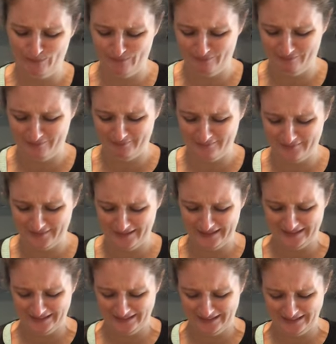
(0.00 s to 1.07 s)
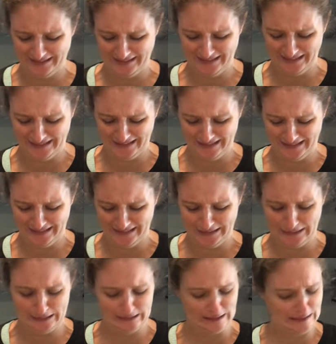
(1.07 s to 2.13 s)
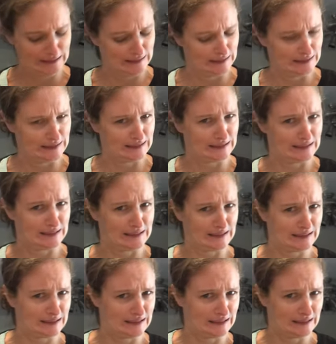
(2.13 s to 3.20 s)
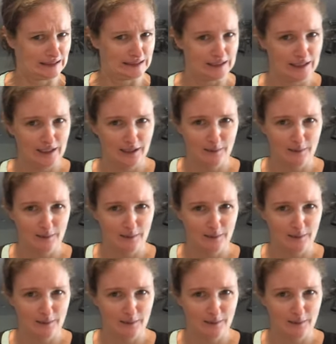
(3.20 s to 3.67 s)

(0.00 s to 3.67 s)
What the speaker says: (silence)